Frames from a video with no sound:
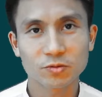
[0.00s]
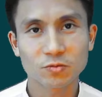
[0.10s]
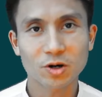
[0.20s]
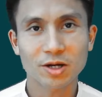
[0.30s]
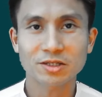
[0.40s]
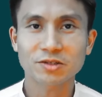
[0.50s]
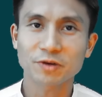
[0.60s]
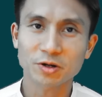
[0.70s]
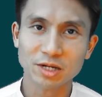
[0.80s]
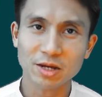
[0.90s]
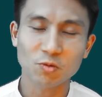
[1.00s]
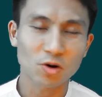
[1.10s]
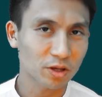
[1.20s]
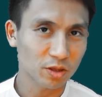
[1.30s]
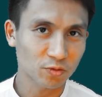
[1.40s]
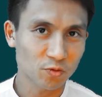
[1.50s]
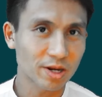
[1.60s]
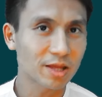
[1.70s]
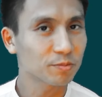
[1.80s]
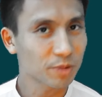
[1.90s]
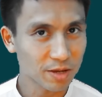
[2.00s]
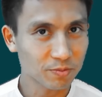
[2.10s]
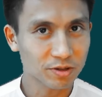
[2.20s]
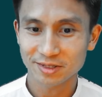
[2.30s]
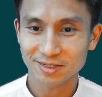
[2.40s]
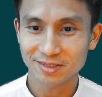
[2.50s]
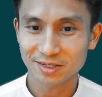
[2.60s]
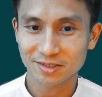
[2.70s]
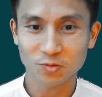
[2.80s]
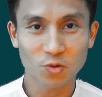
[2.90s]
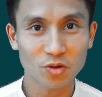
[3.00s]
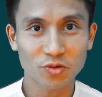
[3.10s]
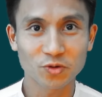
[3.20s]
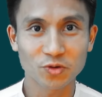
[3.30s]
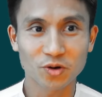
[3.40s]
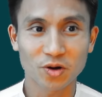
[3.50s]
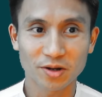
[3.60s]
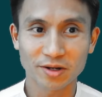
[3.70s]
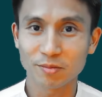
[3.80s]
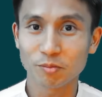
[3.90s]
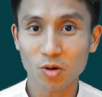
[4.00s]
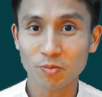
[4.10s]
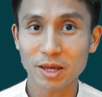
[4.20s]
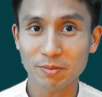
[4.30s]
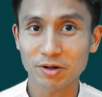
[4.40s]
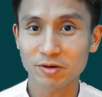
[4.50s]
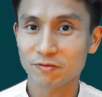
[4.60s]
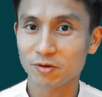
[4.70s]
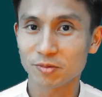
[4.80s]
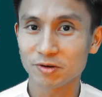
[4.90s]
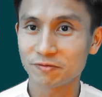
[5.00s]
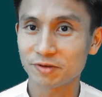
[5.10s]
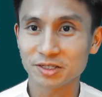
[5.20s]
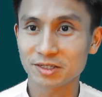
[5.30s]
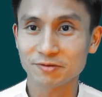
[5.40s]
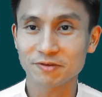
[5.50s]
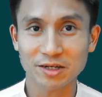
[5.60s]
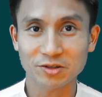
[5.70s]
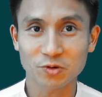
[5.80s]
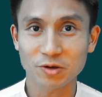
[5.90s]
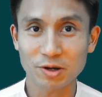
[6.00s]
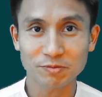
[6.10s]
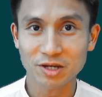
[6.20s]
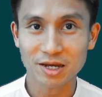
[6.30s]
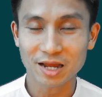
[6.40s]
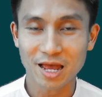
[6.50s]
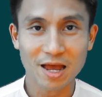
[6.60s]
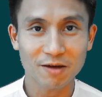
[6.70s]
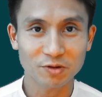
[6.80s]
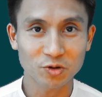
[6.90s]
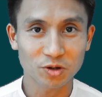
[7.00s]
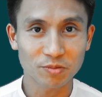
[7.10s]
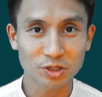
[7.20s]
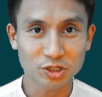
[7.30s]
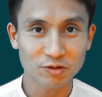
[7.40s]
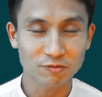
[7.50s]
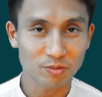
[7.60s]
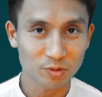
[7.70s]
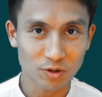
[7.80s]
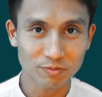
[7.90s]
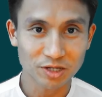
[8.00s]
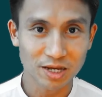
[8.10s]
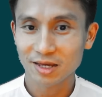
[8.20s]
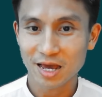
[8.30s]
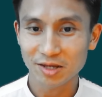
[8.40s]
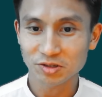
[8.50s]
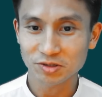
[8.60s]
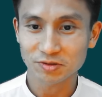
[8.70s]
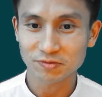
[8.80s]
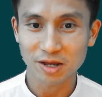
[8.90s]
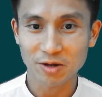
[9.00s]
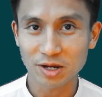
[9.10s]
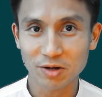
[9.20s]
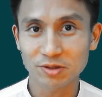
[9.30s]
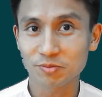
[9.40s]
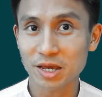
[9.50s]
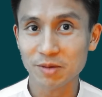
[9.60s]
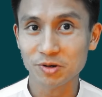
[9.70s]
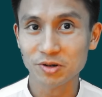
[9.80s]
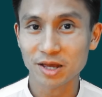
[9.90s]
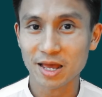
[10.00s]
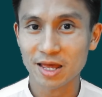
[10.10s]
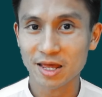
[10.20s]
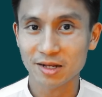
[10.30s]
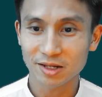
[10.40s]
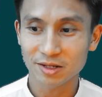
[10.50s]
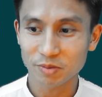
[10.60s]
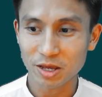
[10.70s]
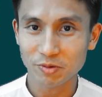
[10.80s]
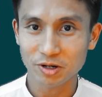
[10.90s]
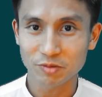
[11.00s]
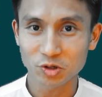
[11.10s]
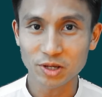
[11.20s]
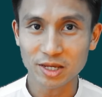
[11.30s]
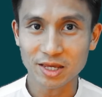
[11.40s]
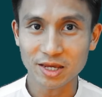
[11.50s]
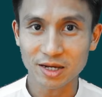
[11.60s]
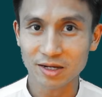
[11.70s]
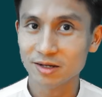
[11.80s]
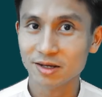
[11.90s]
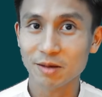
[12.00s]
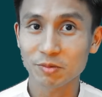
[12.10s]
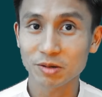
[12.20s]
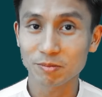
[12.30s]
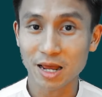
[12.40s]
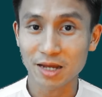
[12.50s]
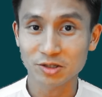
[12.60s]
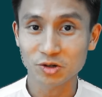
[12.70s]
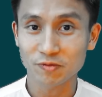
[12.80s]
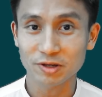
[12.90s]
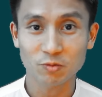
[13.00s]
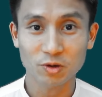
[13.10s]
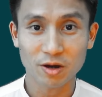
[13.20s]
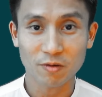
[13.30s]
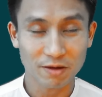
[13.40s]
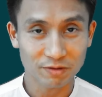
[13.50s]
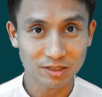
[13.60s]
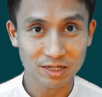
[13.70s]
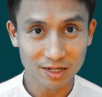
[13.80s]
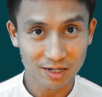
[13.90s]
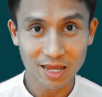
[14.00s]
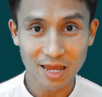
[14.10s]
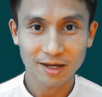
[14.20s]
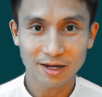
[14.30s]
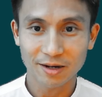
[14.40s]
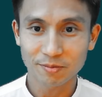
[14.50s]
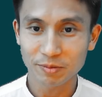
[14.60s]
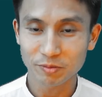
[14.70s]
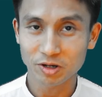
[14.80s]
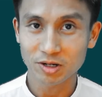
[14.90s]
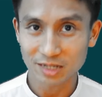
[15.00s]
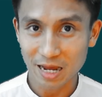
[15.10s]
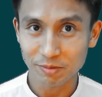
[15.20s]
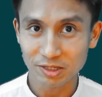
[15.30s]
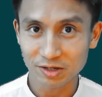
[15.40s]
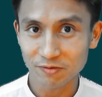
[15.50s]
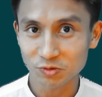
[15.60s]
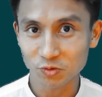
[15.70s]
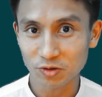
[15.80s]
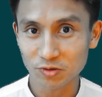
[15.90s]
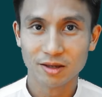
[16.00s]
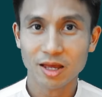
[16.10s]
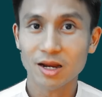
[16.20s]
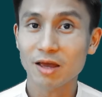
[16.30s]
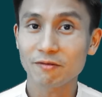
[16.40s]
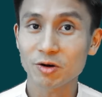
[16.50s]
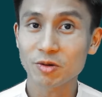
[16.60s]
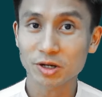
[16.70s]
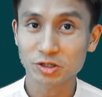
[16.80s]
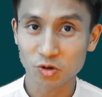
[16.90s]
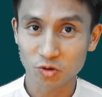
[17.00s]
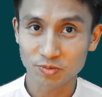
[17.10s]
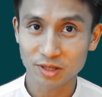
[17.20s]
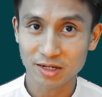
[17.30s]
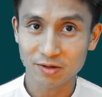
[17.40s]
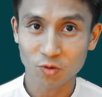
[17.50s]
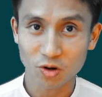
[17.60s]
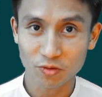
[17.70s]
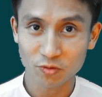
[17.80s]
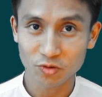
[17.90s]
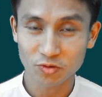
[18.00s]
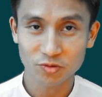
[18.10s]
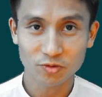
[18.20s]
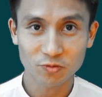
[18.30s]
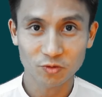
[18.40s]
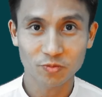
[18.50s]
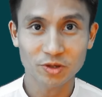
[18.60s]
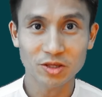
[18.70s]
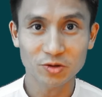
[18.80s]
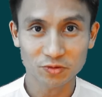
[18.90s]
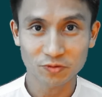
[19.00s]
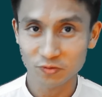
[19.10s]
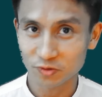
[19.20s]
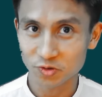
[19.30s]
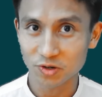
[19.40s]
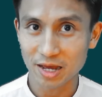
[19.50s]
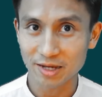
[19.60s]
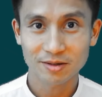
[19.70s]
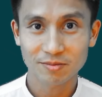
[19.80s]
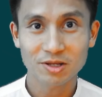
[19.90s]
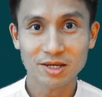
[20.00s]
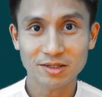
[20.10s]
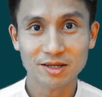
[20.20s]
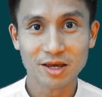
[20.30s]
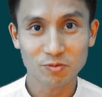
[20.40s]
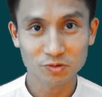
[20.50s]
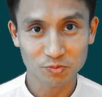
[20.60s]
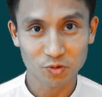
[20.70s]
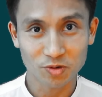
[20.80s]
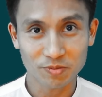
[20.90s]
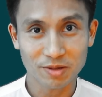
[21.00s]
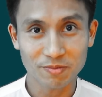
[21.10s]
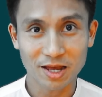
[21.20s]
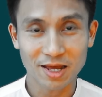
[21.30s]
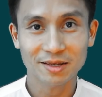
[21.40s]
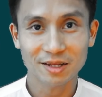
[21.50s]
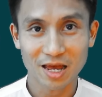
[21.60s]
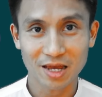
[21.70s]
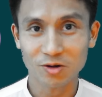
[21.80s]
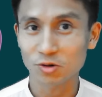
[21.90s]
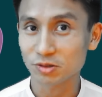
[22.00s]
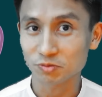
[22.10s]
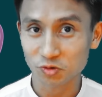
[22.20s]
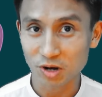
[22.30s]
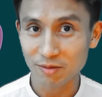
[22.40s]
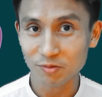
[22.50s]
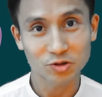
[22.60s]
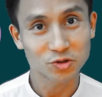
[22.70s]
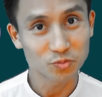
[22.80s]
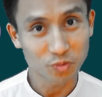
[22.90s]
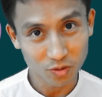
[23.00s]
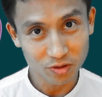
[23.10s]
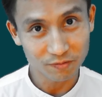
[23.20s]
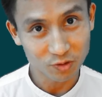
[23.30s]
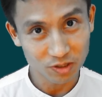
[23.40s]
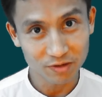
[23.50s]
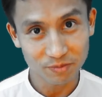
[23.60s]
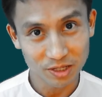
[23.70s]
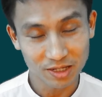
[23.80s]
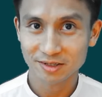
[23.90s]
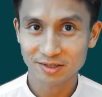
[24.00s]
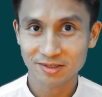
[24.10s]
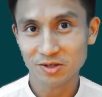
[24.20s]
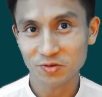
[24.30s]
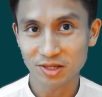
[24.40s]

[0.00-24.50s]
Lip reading: Well, I just felt like walking through another paper. This is a walkthrough on a mock paper from a physics factory website. I have no commission from the website. I just found out the paper, and the paper I'm doing here, I'm going to blind solve it without having seen it again. I'm going to time myself as well. And I very much hope that the walkthrough will be useful for you guys. Please help support me by like or subscribe, or do both if you love me. See you in